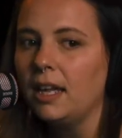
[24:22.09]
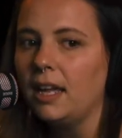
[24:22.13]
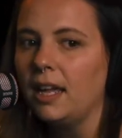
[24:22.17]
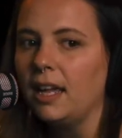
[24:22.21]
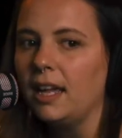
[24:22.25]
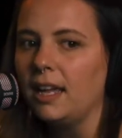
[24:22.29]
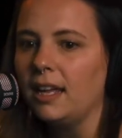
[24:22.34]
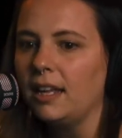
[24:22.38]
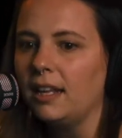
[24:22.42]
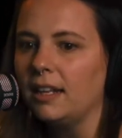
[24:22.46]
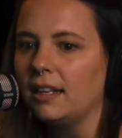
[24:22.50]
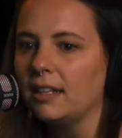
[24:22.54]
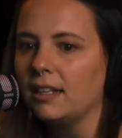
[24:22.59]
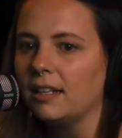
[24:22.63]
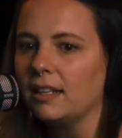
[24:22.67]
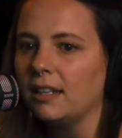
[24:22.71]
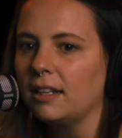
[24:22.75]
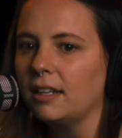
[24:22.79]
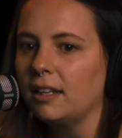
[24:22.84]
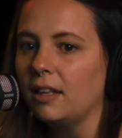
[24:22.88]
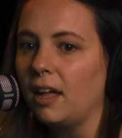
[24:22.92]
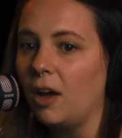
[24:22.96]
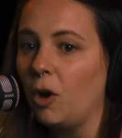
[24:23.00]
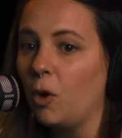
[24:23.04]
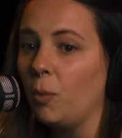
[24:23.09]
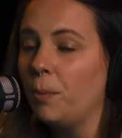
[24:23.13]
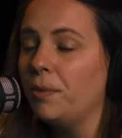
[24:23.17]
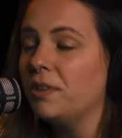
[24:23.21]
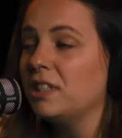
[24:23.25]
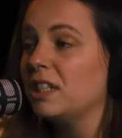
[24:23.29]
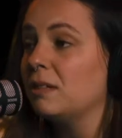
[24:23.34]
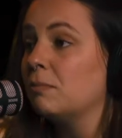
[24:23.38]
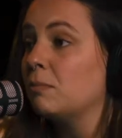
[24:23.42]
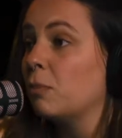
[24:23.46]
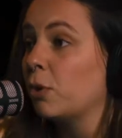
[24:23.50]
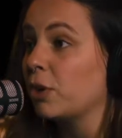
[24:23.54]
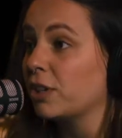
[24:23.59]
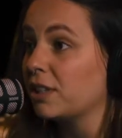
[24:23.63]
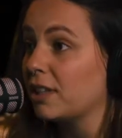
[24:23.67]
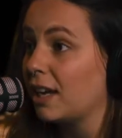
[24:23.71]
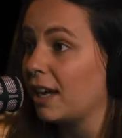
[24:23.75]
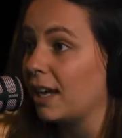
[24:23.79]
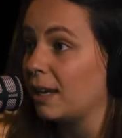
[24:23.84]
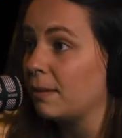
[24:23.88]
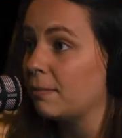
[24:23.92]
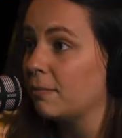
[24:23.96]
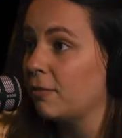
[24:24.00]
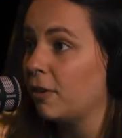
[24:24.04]
and opened up more
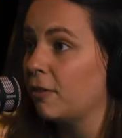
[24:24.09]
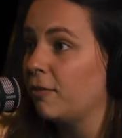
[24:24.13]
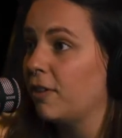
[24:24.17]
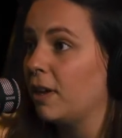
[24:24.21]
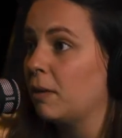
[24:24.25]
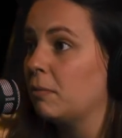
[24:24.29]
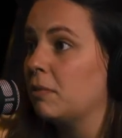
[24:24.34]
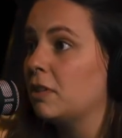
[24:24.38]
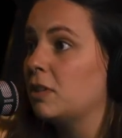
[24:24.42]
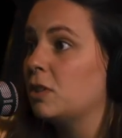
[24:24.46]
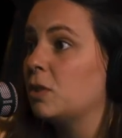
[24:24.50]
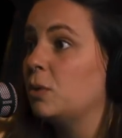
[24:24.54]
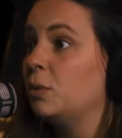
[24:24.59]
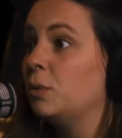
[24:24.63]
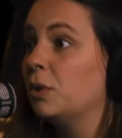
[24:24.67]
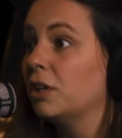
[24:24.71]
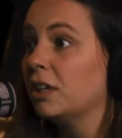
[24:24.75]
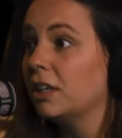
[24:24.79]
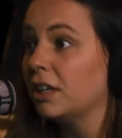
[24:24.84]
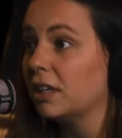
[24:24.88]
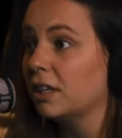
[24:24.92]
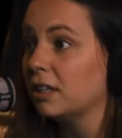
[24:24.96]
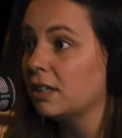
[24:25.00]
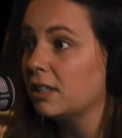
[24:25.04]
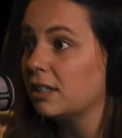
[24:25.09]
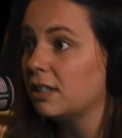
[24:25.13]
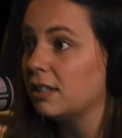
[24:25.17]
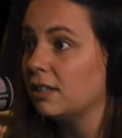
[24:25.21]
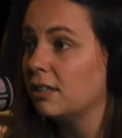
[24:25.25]
time for families who were